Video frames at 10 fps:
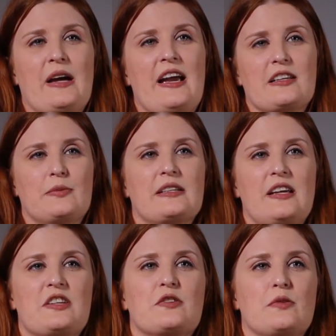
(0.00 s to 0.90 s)
my
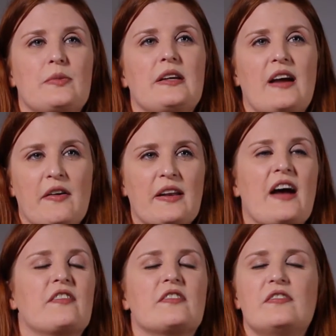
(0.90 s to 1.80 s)
expectation would be I would
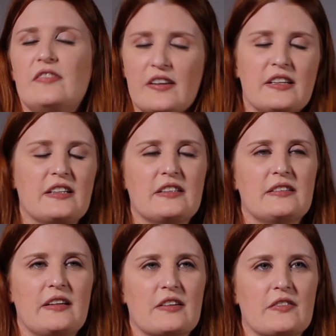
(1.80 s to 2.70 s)
have a very
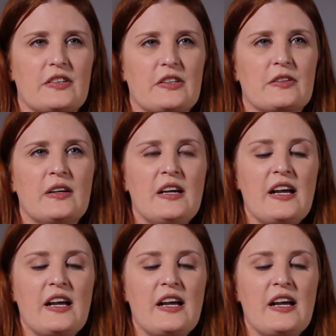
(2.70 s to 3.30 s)
good interview.